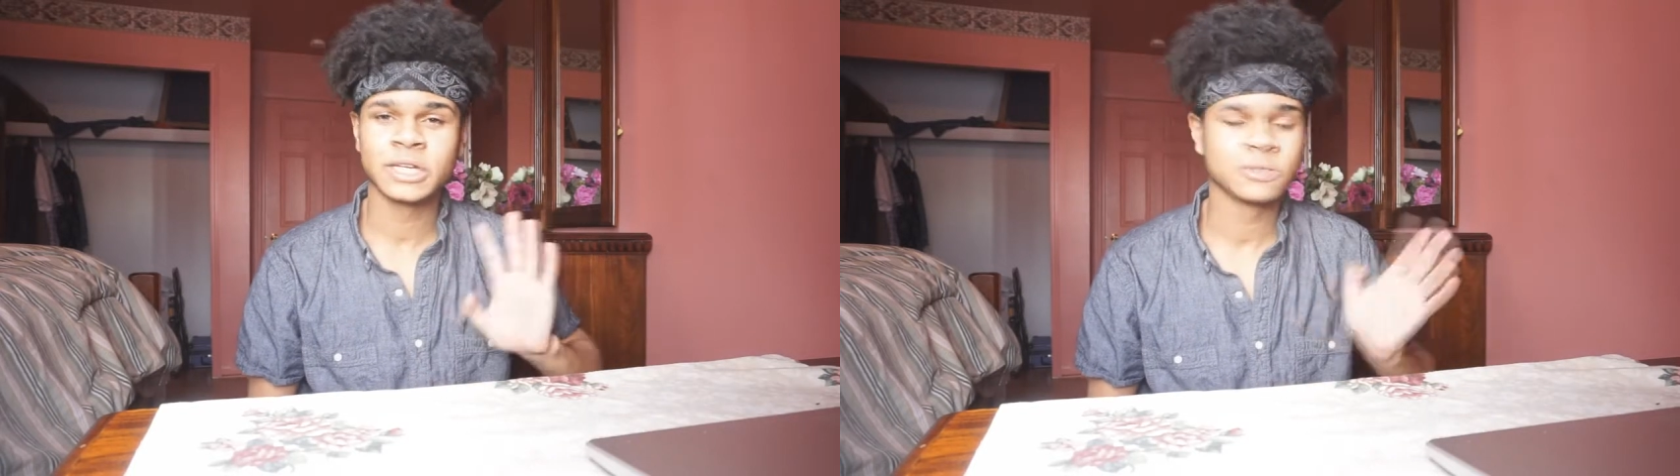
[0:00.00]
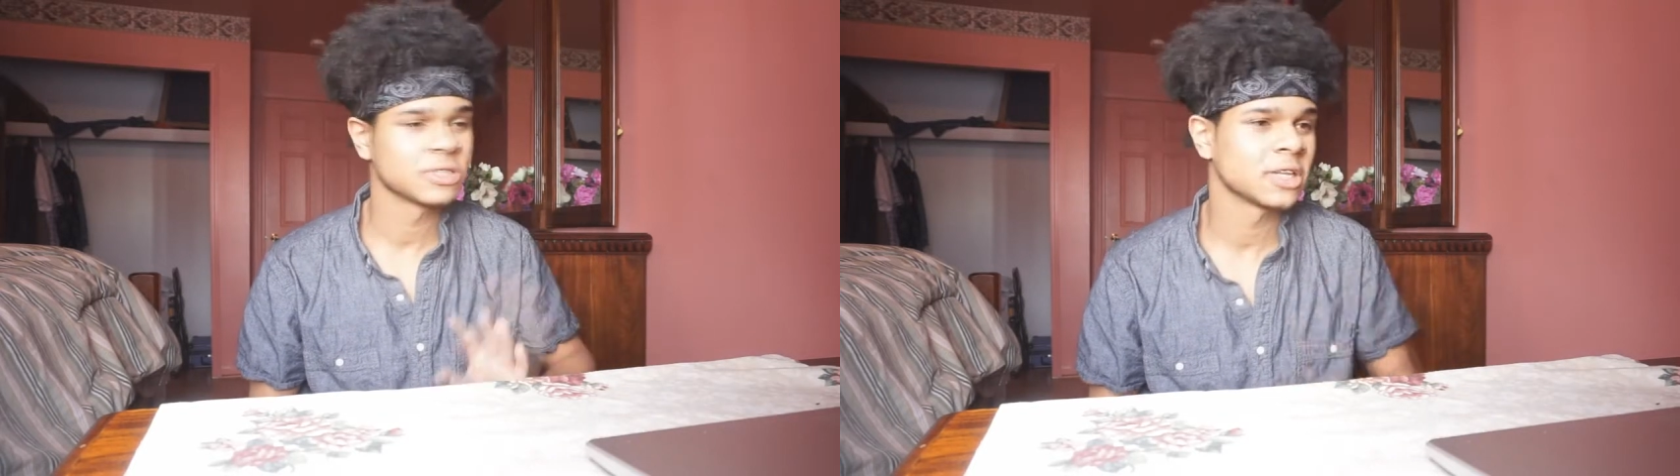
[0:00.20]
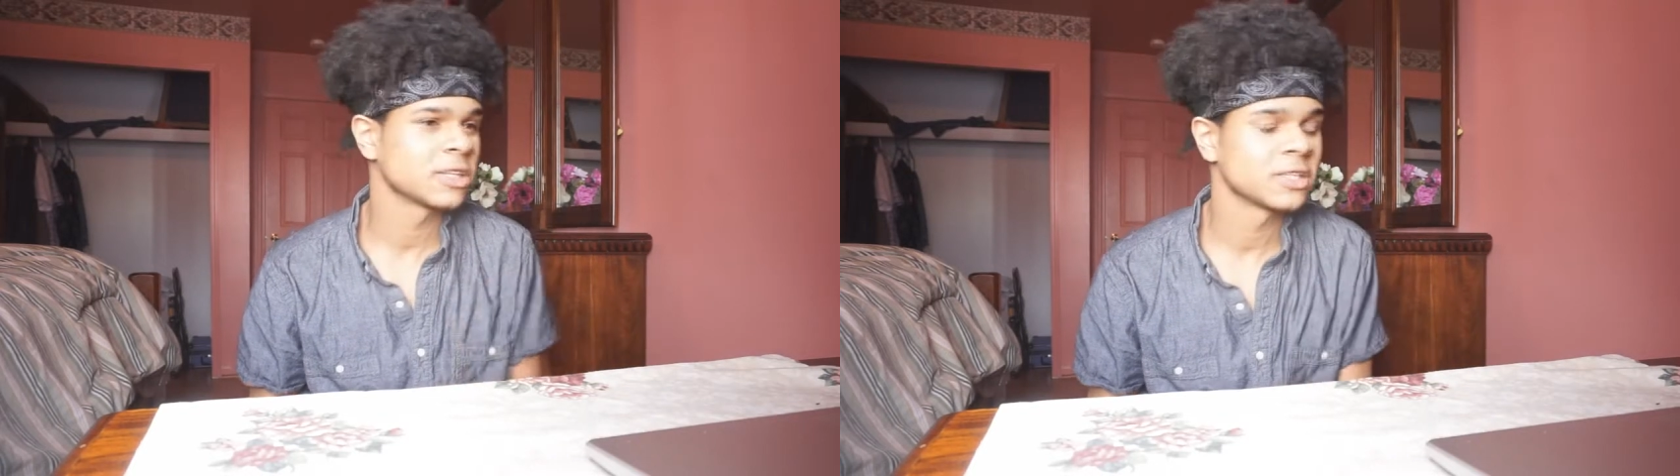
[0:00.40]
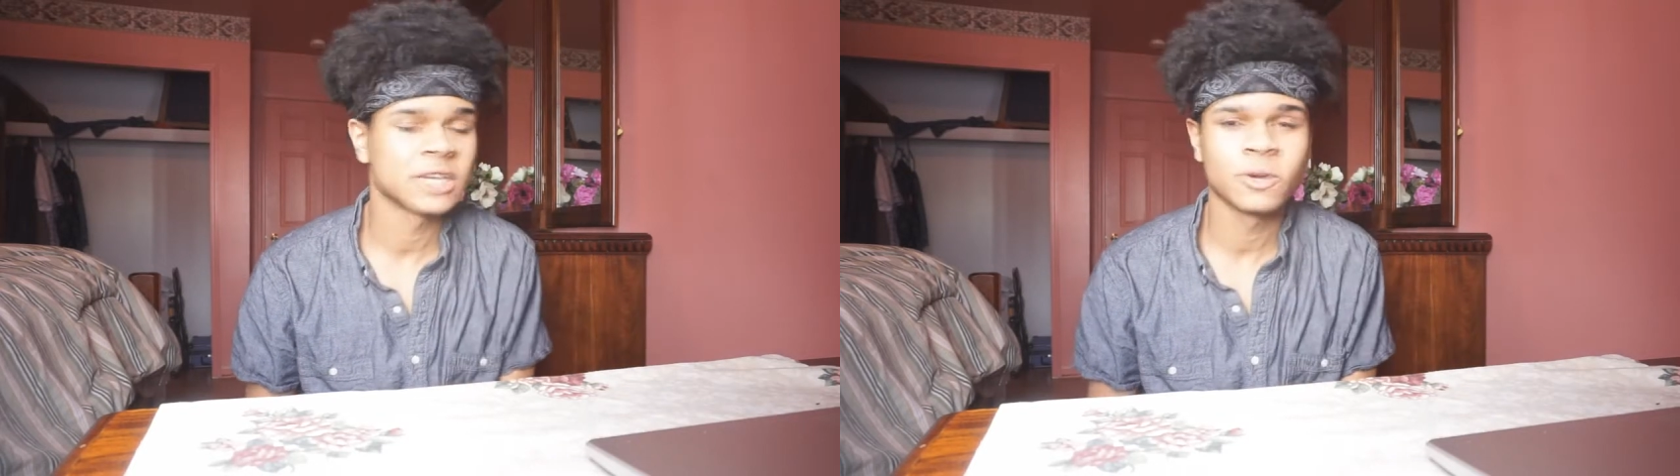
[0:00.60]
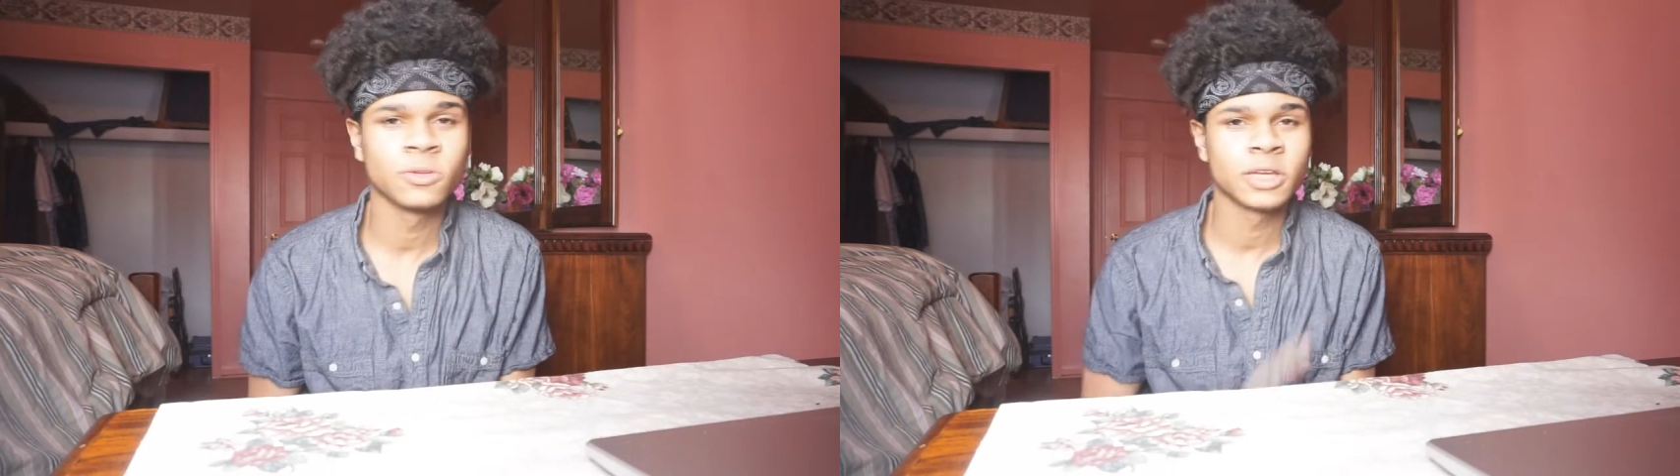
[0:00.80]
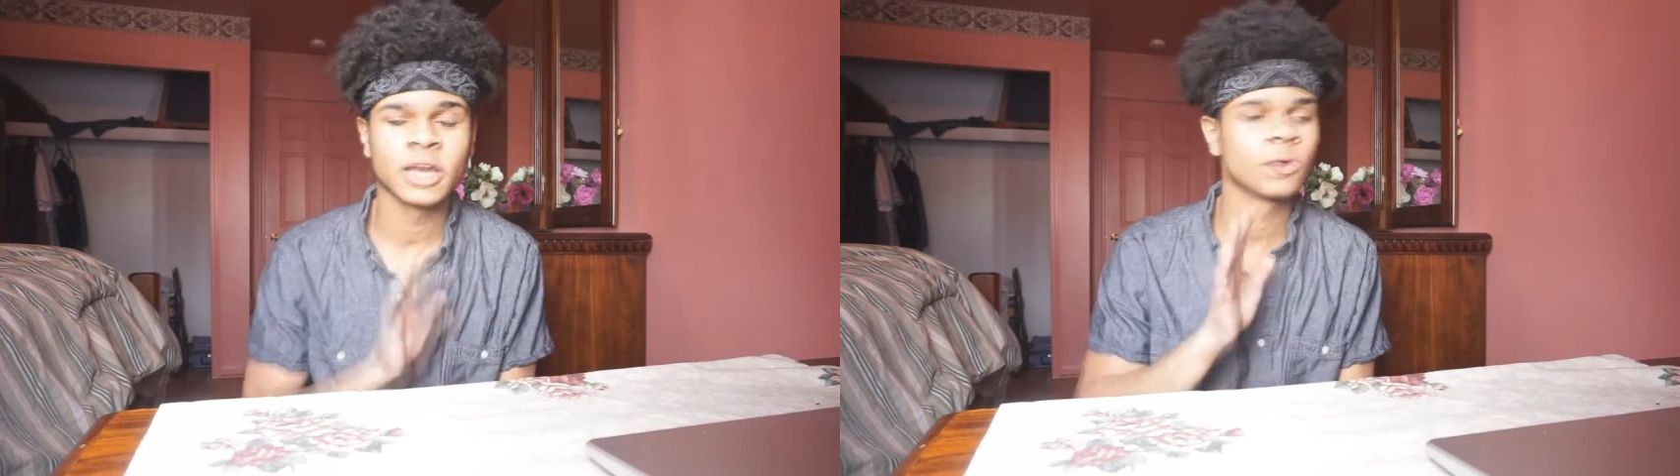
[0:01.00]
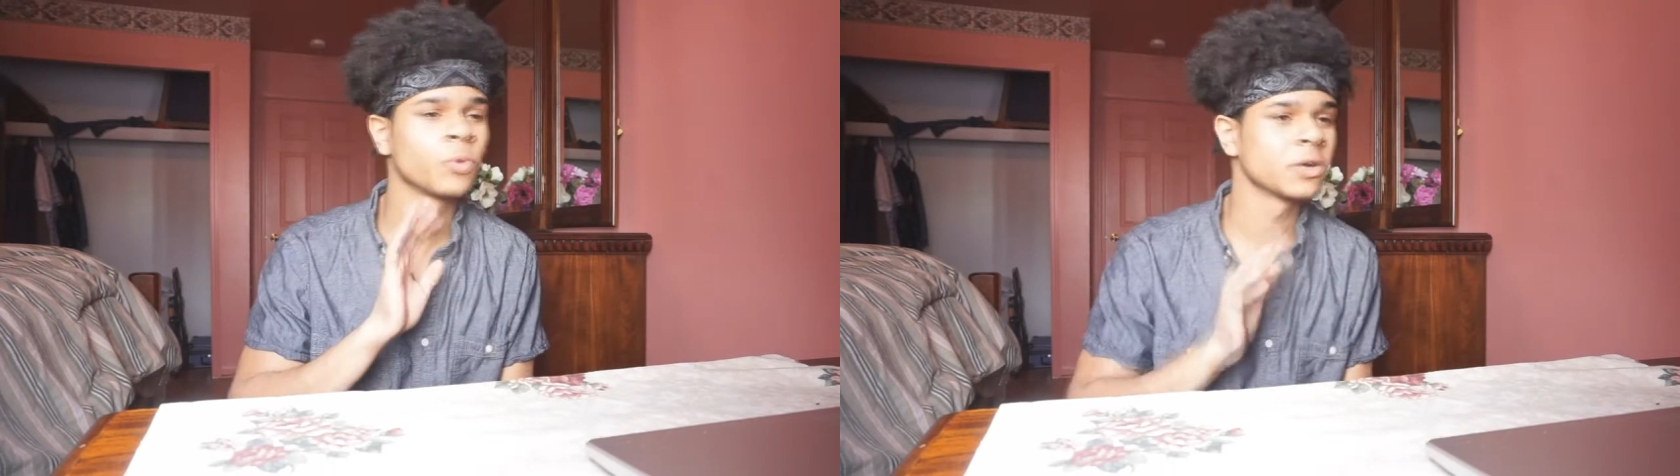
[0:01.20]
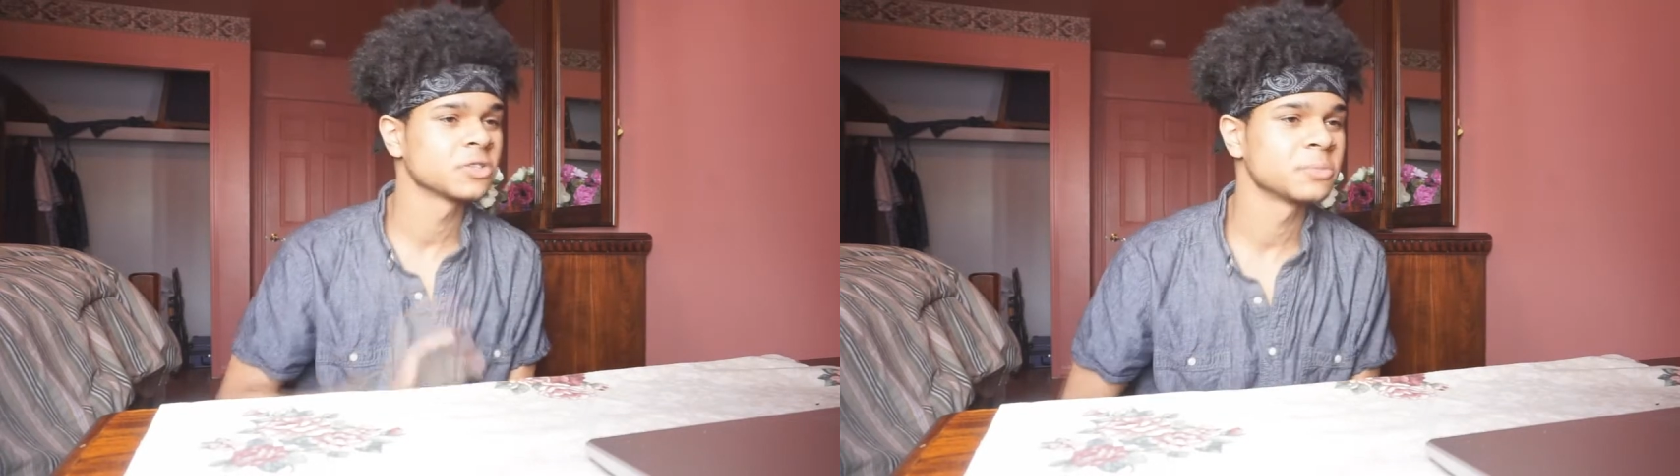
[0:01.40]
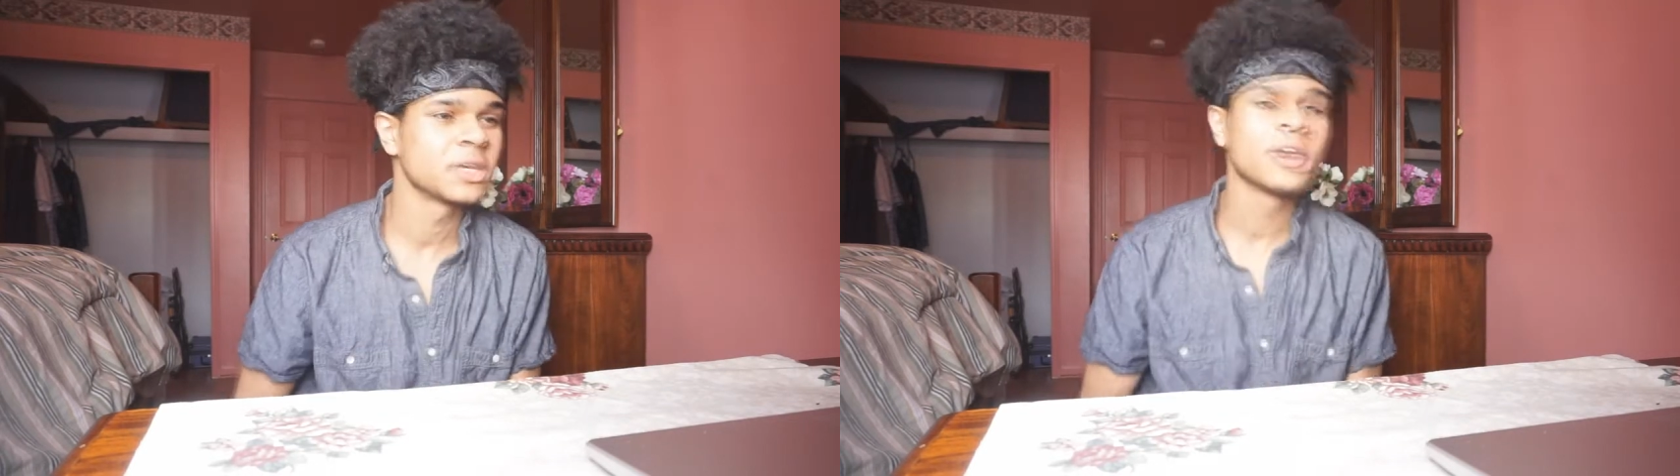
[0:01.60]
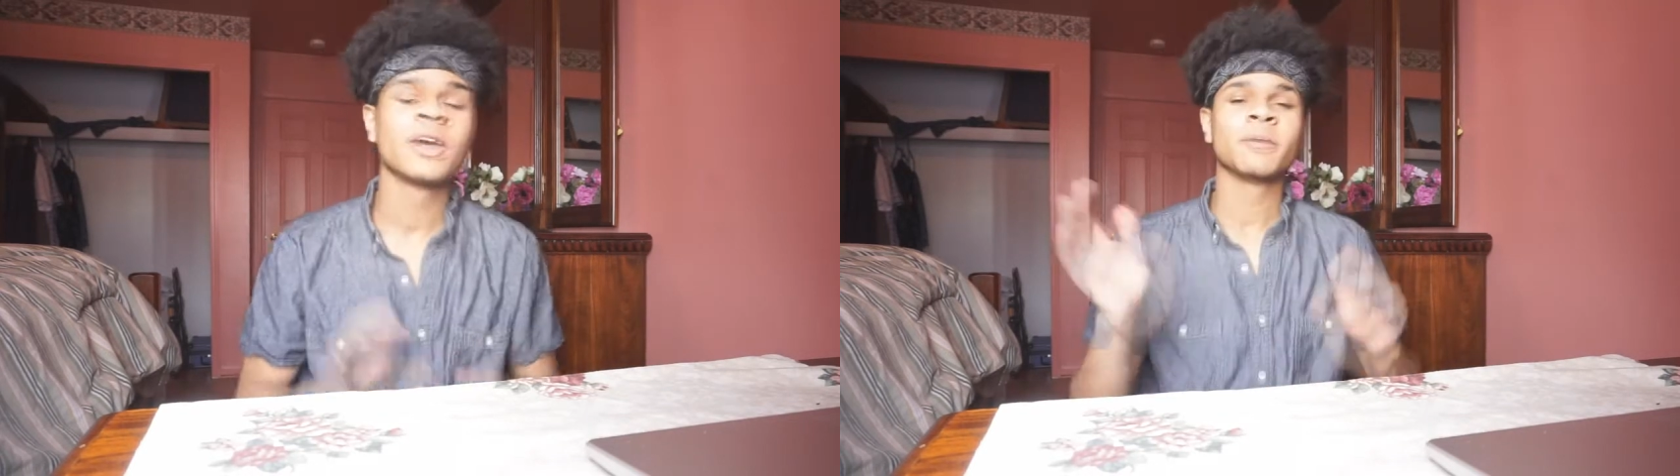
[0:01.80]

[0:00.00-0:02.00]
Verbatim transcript: I was looking at that title, it looked kind of weird to me.